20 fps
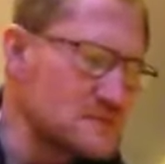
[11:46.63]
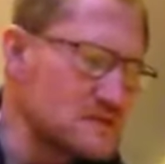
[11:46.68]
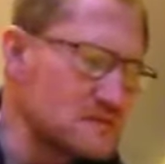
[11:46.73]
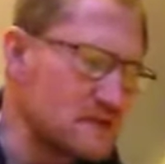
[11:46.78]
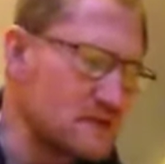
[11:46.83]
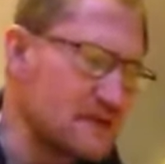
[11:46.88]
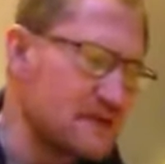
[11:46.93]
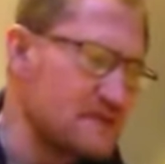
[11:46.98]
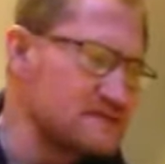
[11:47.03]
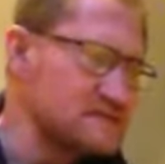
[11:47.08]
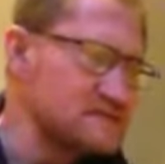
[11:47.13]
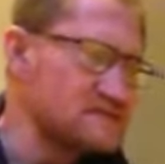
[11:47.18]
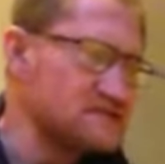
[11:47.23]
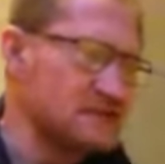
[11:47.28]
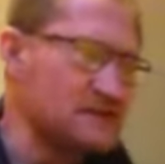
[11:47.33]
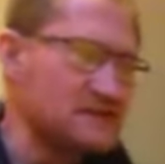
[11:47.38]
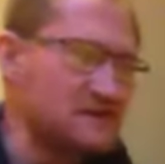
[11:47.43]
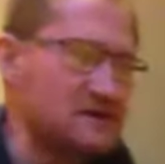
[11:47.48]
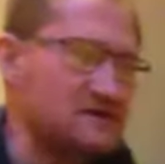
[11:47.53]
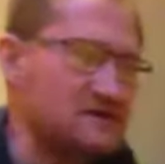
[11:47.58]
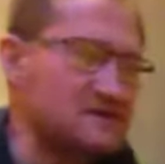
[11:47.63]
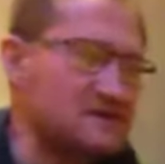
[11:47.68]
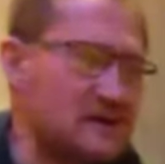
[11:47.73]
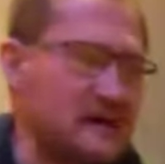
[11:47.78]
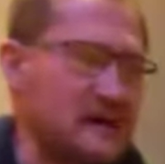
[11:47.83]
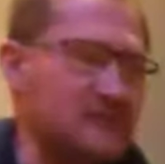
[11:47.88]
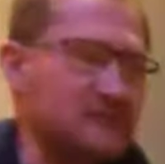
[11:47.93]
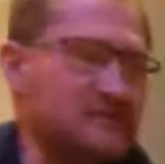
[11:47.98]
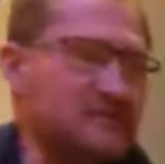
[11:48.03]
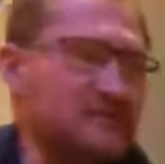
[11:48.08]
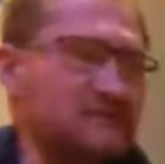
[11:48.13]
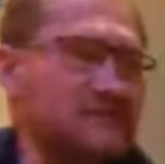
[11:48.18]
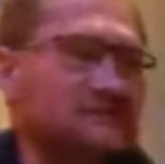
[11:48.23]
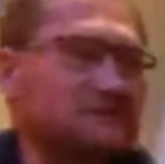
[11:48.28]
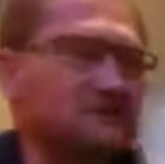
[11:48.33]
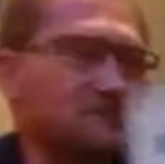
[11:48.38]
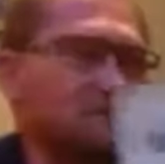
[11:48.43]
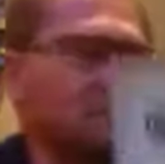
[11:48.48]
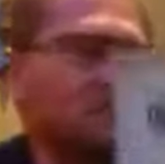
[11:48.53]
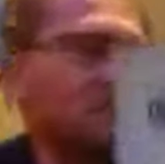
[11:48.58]
this is really nice to have the
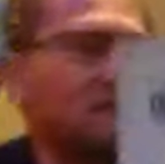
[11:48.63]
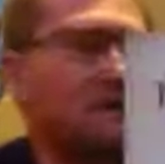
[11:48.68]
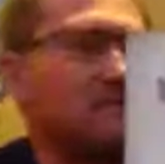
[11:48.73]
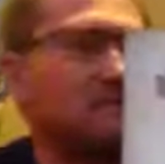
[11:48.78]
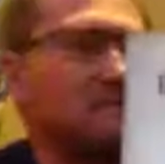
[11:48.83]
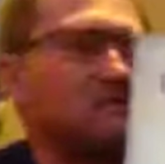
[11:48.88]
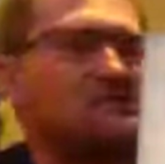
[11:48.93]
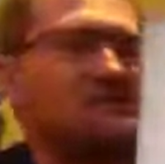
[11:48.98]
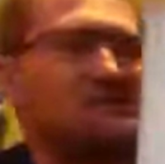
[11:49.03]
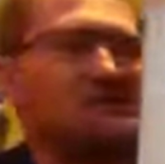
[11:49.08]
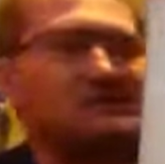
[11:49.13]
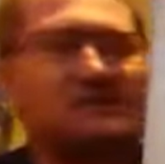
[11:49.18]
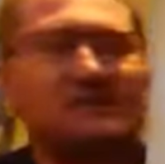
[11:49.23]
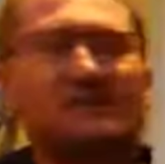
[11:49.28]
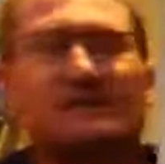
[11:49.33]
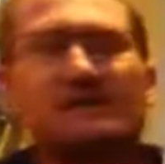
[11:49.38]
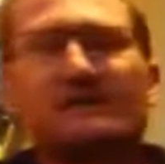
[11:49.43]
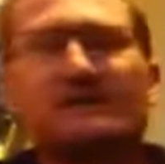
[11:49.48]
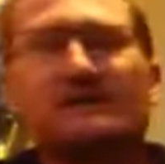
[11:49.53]
original music sheet.